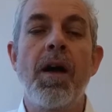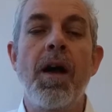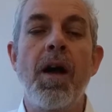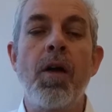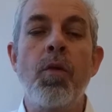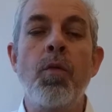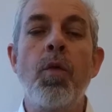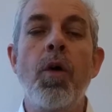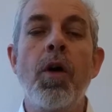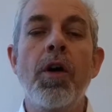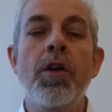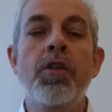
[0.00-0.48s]

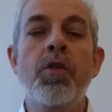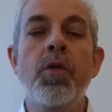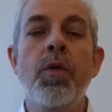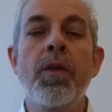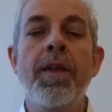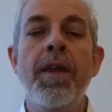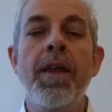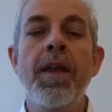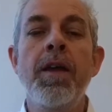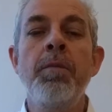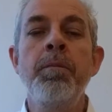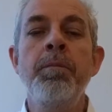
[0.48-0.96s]
I worked
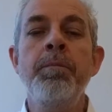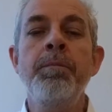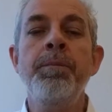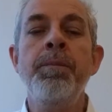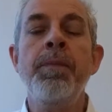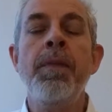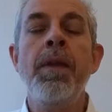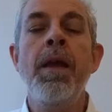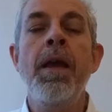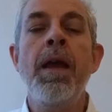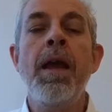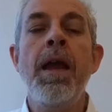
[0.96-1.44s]
with him,
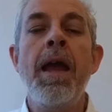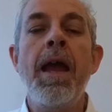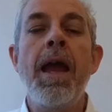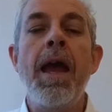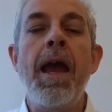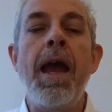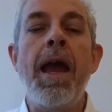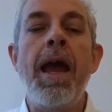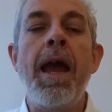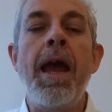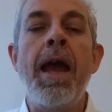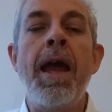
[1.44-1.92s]

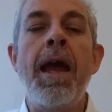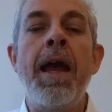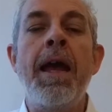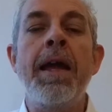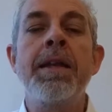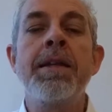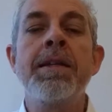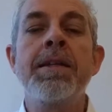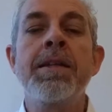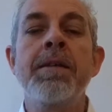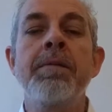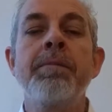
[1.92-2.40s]

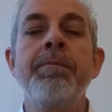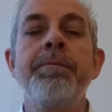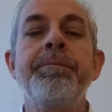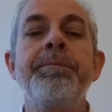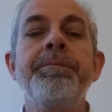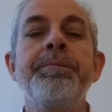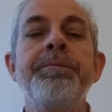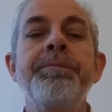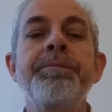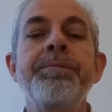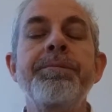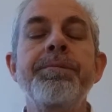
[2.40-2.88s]
and
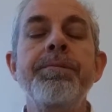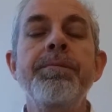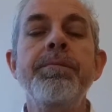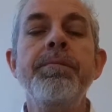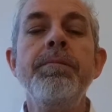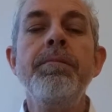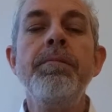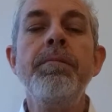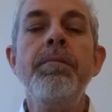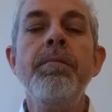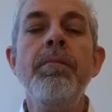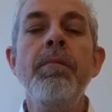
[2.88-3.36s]

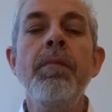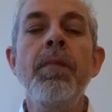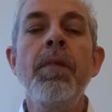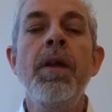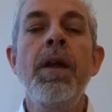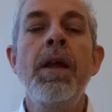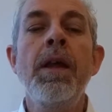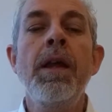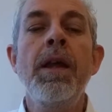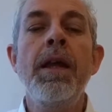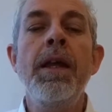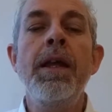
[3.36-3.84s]

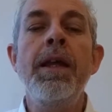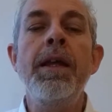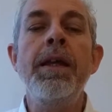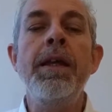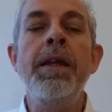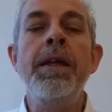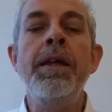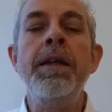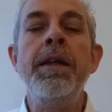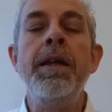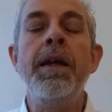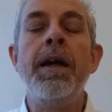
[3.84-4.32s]

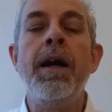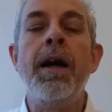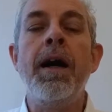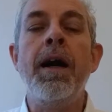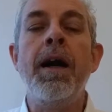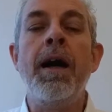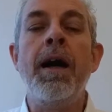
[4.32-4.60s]
his